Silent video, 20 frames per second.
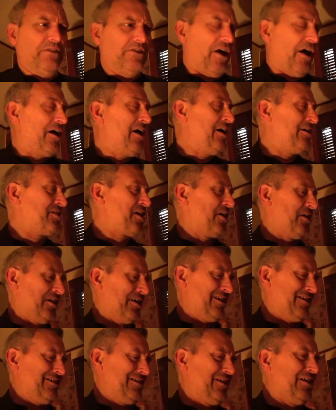Yeah,
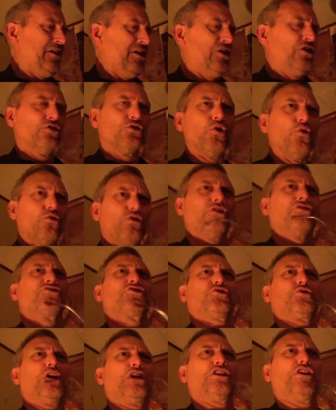too
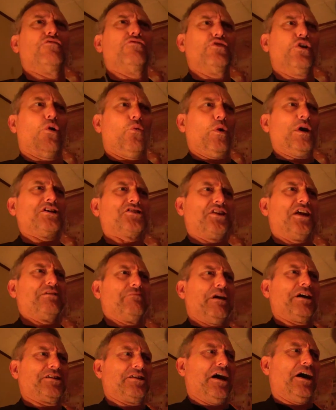constrictive. You're wasting
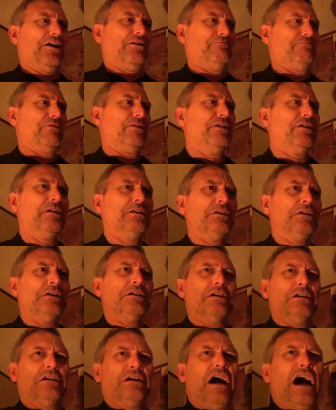my time.
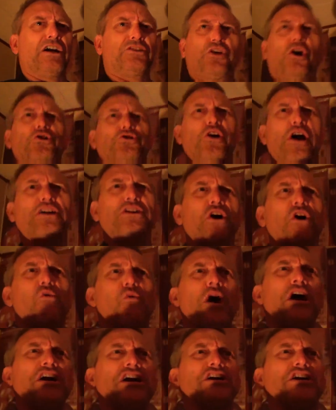I told you I don't
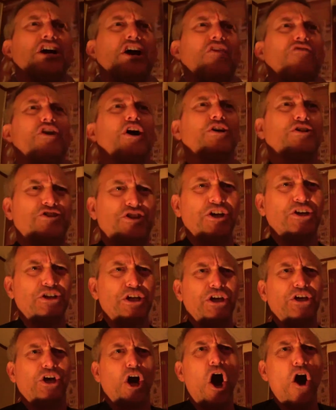want any of your
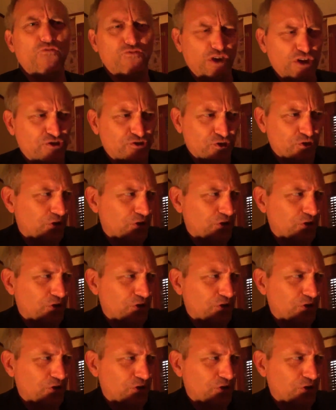GD coffins."